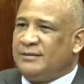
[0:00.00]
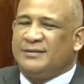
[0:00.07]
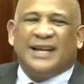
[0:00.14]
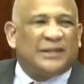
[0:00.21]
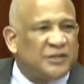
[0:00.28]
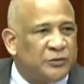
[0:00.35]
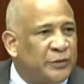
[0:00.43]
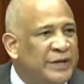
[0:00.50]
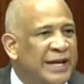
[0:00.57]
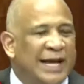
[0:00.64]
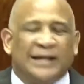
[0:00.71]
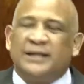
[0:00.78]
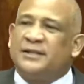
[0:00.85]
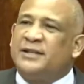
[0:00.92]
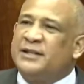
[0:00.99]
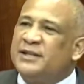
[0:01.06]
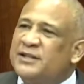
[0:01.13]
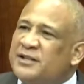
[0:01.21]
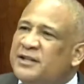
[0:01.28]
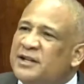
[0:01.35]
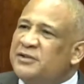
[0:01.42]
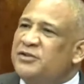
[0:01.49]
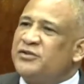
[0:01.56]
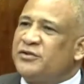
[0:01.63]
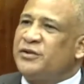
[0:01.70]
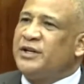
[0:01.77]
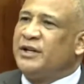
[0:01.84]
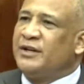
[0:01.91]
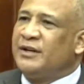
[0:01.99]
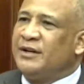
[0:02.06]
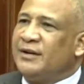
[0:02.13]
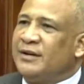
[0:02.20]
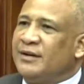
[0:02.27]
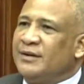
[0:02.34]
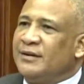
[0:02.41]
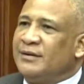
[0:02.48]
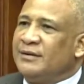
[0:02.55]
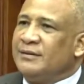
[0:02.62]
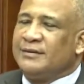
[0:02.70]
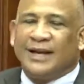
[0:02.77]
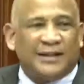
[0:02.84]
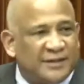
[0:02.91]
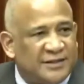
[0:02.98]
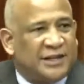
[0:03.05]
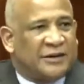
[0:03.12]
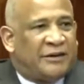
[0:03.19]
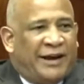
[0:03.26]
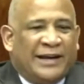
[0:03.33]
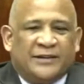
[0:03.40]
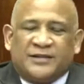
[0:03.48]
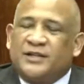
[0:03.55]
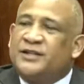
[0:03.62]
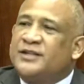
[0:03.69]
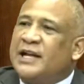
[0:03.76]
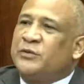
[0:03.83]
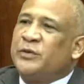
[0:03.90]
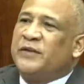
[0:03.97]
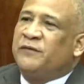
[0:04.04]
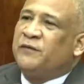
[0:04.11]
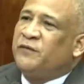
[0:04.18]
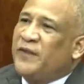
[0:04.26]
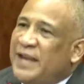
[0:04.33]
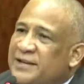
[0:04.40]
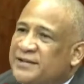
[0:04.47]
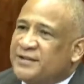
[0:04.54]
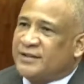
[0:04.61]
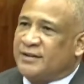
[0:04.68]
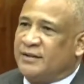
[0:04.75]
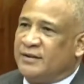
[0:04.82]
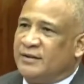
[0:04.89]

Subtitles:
That's reality in this country. That's the crisis that we face.